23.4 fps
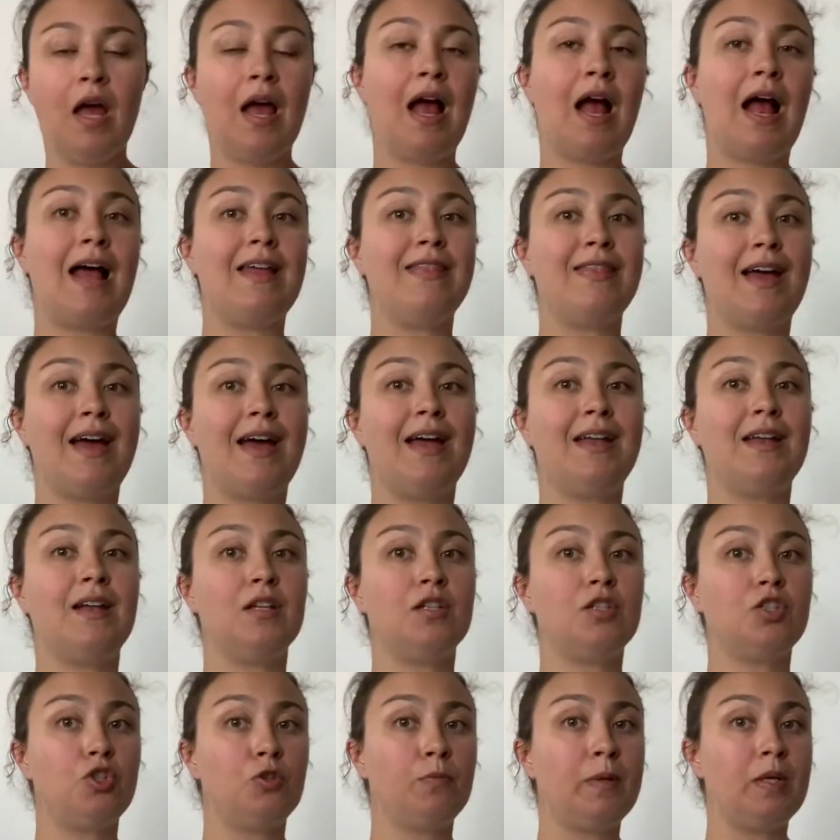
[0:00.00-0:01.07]
And then
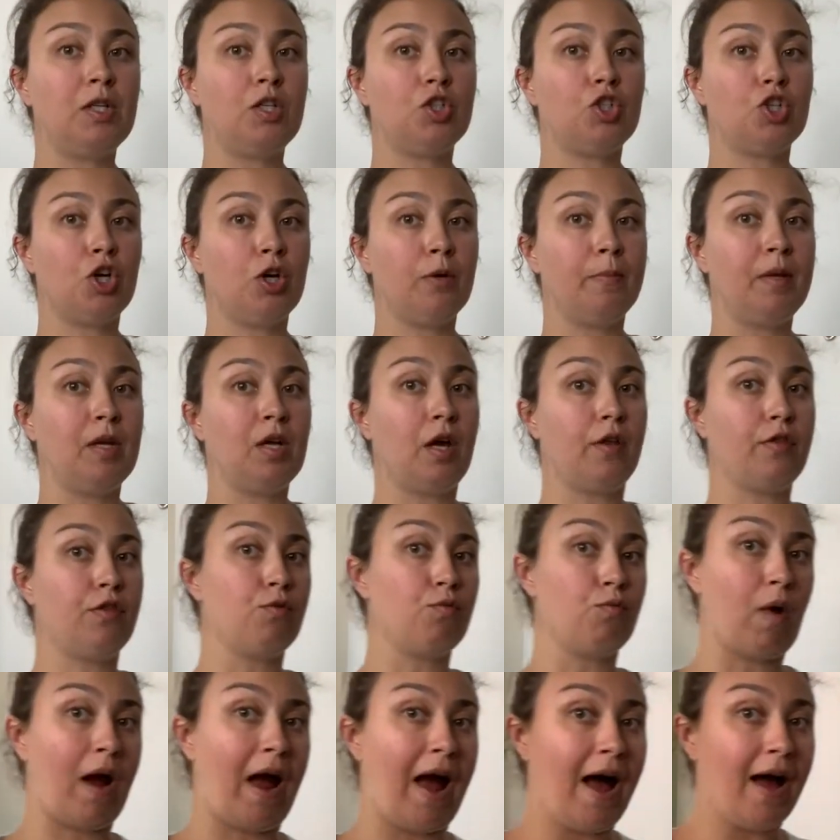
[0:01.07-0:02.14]
to be determined on the
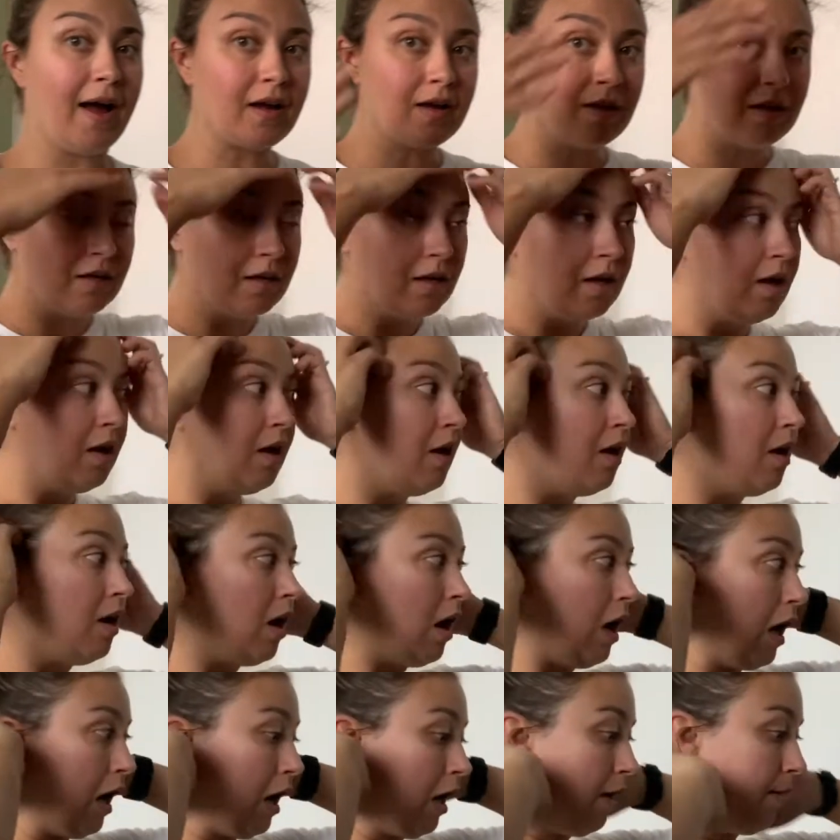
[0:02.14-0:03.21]
rack
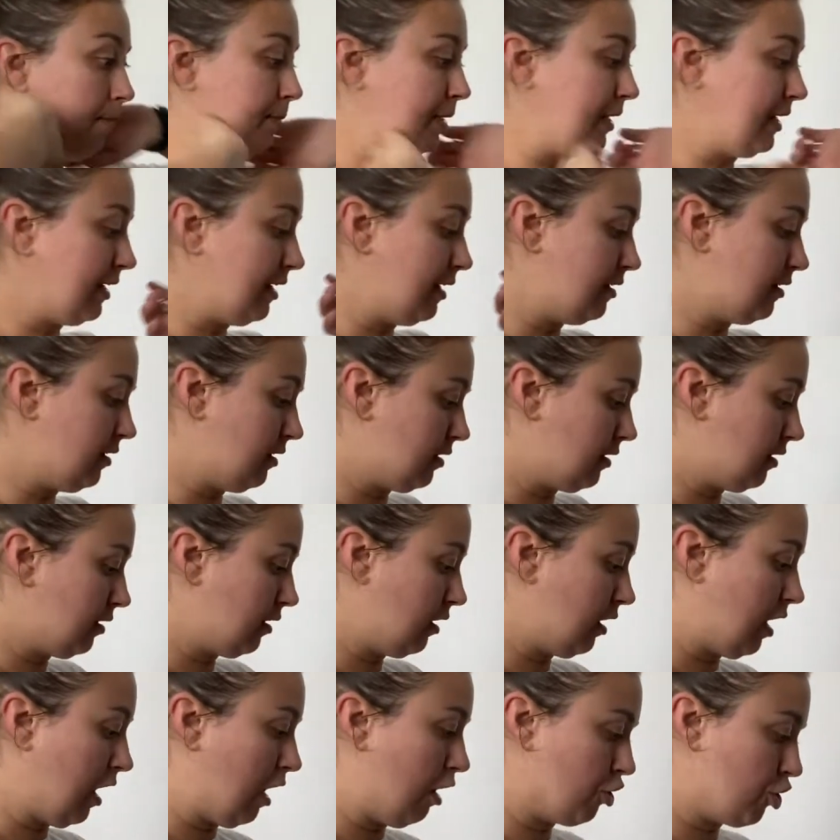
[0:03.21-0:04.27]
um, because
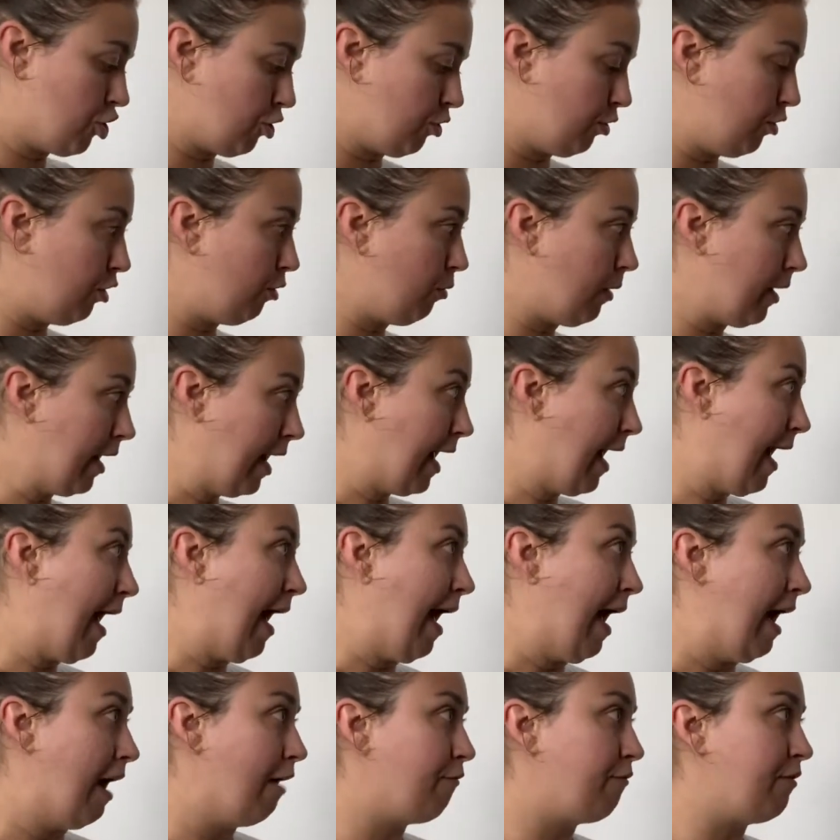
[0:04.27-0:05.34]
I'll show you what I
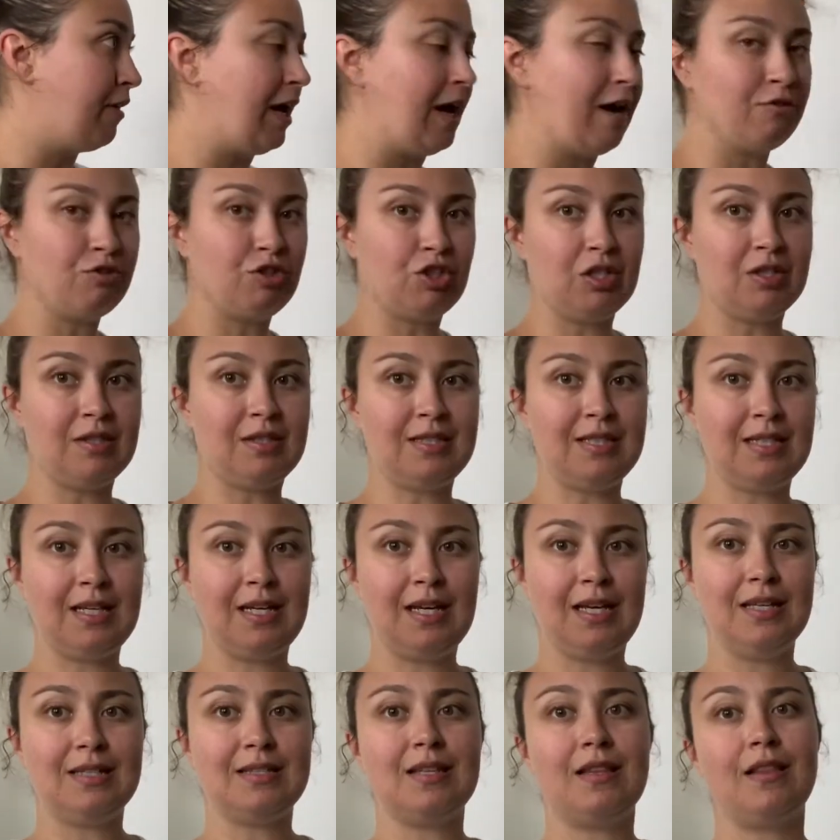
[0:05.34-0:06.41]
have and how chintzy it
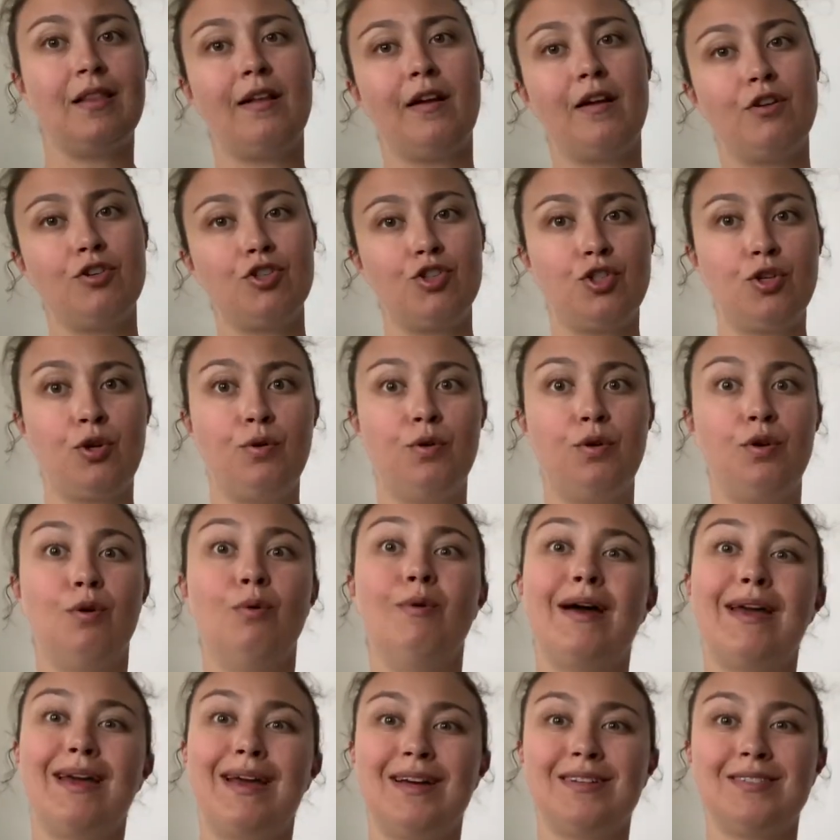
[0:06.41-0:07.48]
is, and then I'll show you,
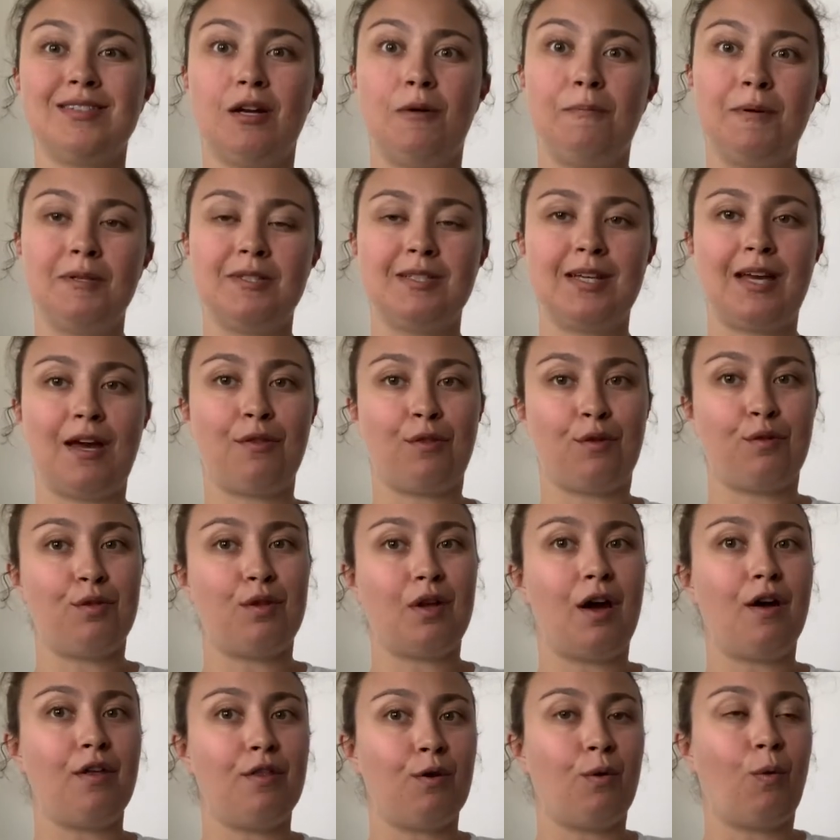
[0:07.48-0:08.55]
I guess I'll put together the
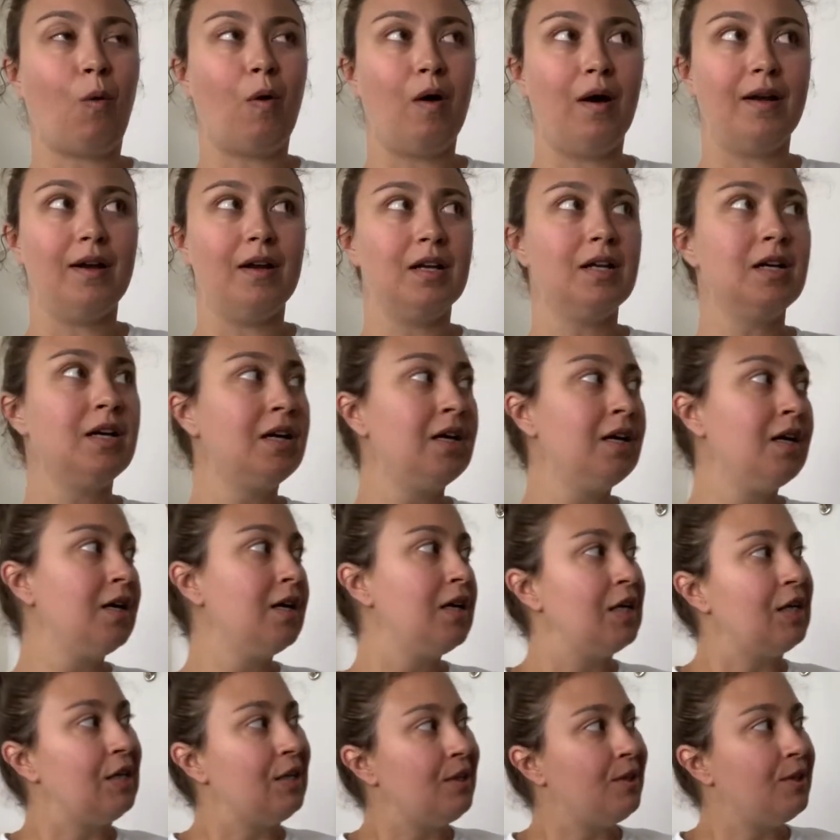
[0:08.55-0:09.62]
other one
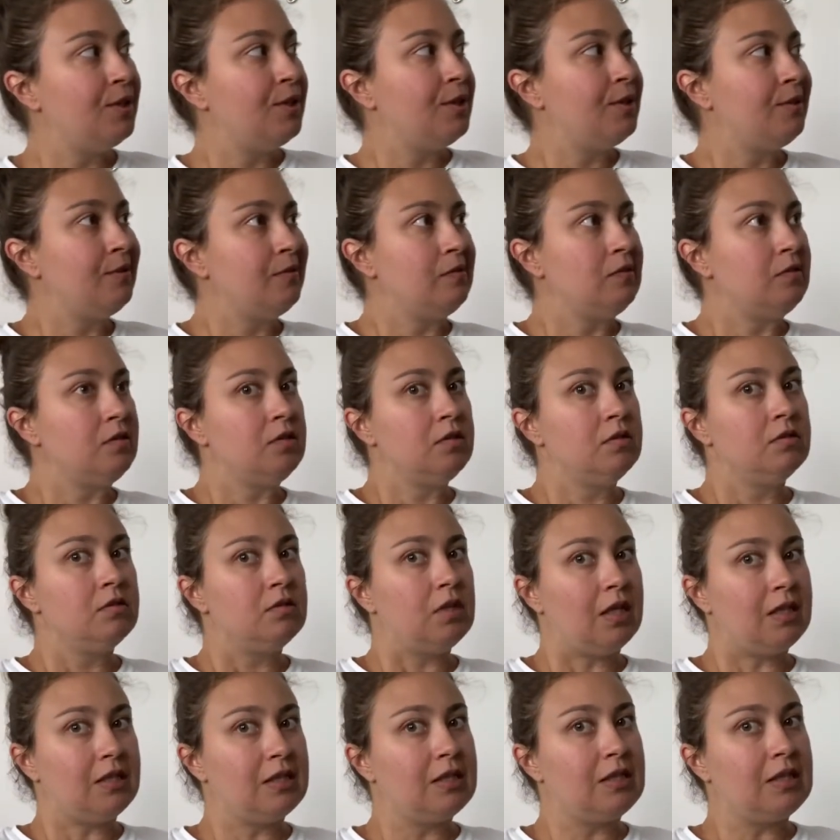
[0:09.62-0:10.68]

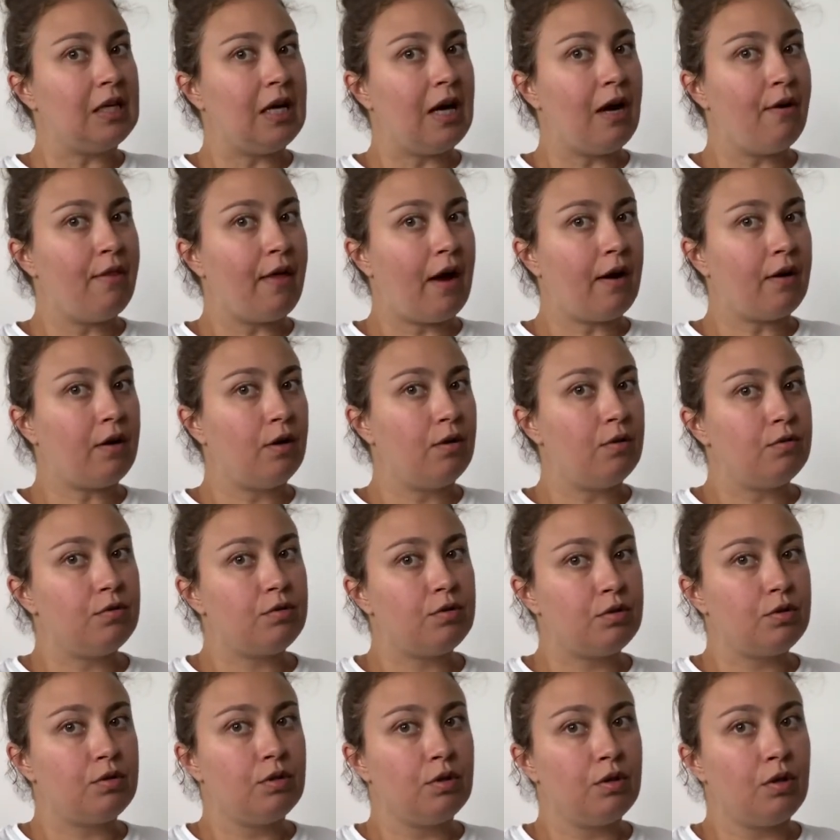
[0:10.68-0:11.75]
and see how that
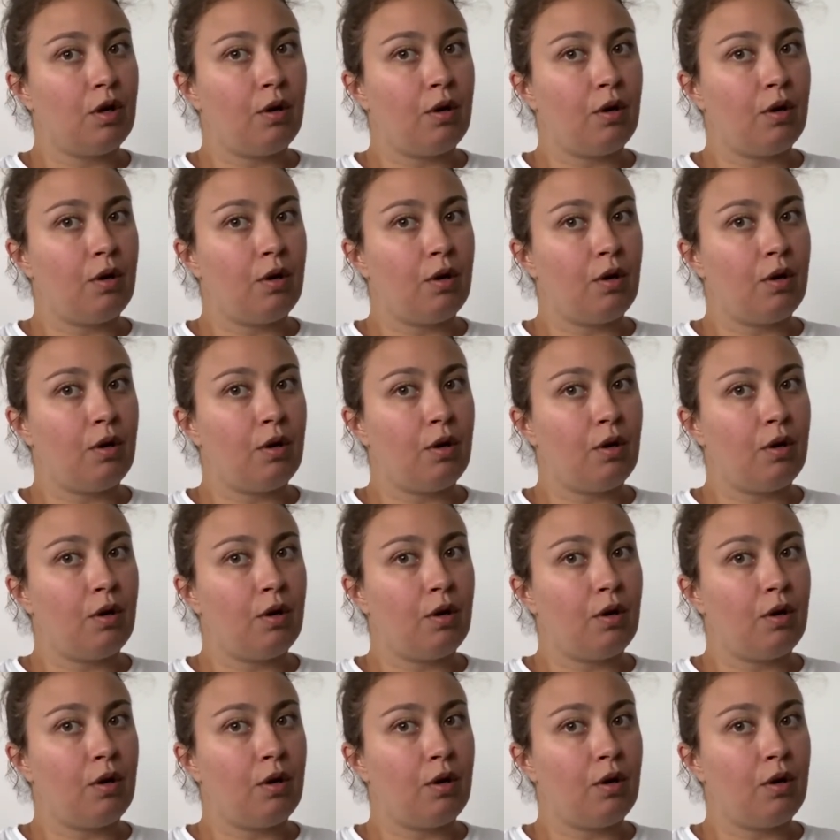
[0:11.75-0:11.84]
goes.